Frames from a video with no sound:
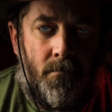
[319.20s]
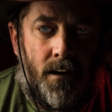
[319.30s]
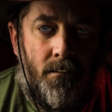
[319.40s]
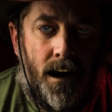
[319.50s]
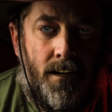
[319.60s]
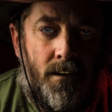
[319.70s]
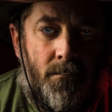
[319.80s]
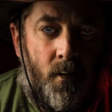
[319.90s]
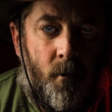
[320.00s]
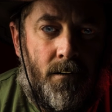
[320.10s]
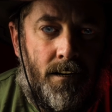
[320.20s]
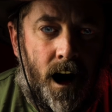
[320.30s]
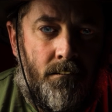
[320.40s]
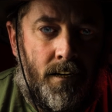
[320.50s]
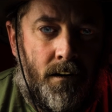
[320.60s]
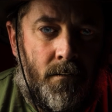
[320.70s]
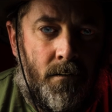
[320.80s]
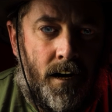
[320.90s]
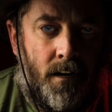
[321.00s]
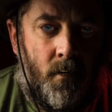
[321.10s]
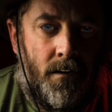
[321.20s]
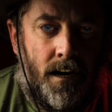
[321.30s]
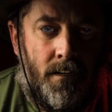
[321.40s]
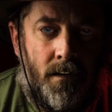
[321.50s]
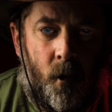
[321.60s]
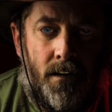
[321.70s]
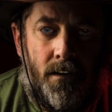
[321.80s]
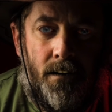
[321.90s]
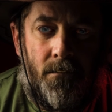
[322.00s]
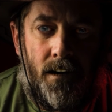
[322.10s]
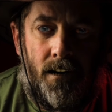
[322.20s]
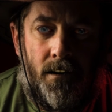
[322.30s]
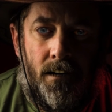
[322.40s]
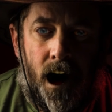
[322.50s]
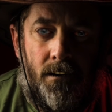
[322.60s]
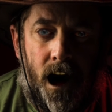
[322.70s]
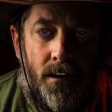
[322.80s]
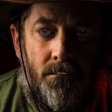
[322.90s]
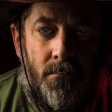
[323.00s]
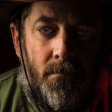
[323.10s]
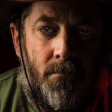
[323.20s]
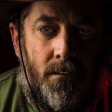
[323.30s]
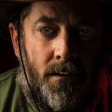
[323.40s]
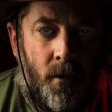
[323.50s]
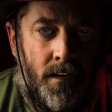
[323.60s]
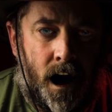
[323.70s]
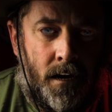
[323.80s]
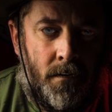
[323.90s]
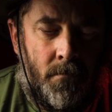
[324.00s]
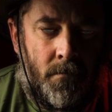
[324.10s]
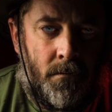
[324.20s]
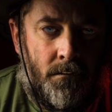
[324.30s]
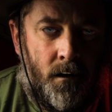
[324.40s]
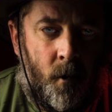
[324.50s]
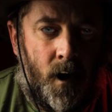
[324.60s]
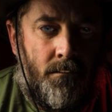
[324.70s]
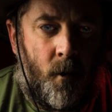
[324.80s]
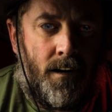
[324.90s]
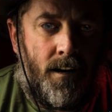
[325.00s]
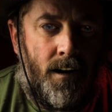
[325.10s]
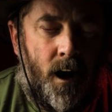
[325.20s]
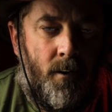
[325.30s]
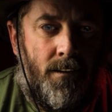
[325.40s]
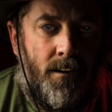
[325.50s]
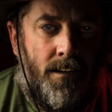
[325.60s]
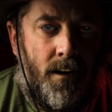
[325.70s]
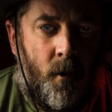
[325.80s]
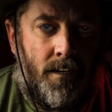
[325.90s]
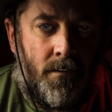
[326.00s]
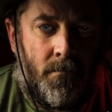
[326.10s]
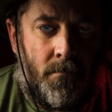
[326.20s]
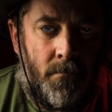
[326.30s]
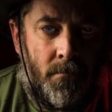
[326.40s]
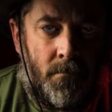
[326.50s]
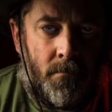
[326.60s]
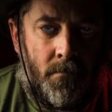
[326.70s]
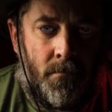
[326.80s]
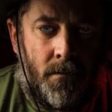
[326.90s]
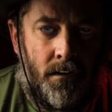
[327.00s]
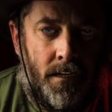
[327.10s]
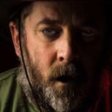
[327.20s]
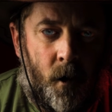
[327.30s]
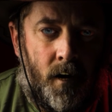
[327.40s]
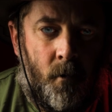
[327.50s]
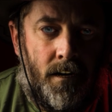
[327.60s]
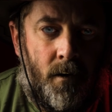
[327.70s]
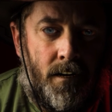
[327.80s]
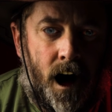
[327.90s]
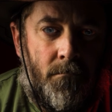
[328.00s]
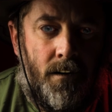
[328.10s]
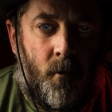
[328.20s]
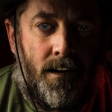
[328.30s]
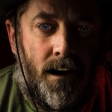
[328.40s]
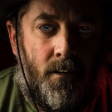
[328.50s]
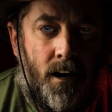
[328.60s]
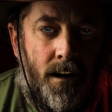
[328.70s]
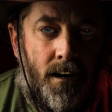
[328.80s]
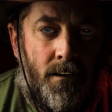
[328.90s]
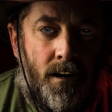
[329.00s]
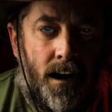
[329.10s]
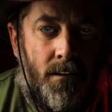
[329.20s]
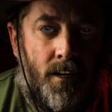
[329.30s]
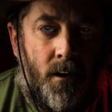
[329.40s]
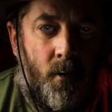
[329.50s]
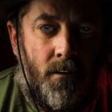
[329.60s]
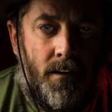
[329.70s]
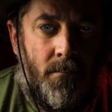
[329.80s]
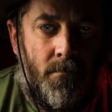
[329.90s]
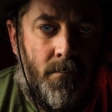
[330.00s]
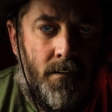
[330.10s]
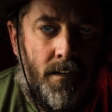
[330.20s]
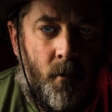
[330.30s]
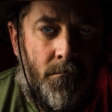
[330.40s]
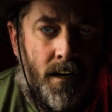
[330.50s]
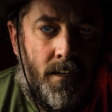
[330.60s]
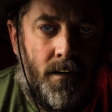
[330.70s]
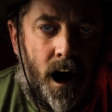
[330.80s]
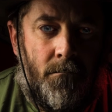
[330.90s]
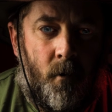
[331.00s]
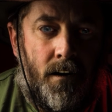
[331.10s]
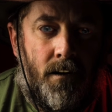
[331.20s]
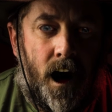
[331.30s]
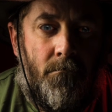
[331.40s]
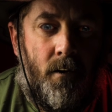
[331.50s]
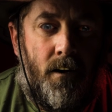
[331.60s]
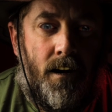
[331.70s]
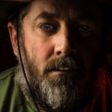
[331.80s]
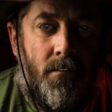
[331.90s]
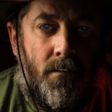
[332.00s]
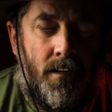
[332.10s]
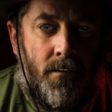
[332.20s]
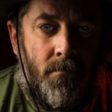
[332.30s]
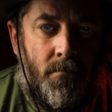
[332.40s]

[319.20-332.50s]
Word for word: The vast majority of civilization has accredited the beginning of life, to God, for over 10,000 years. If you are going to come along and challenge that assertion, you best come to the table with evidence.